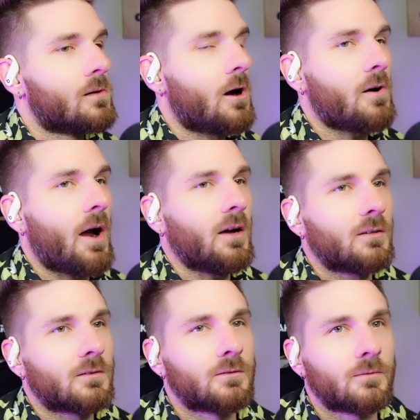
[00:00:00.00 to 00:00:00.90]
All right.
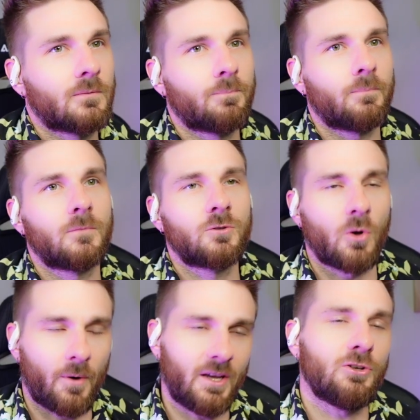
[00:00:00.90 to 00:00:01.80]

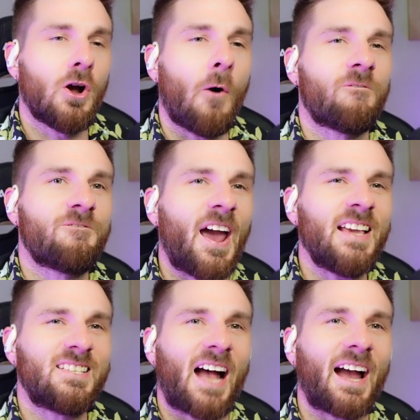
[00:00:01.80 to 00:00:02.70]
So in your
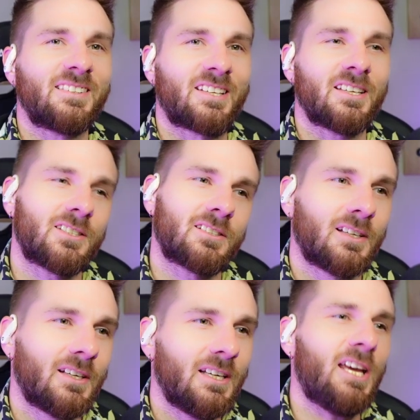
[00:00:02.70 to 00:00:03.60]
face, scientist.
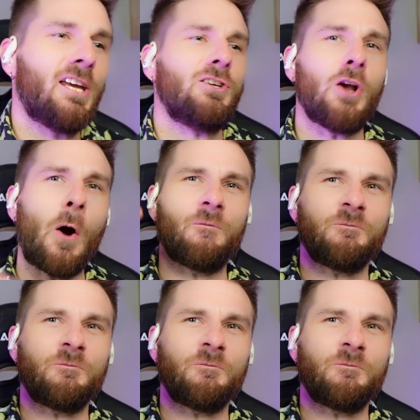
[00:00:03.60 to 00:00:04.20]
In your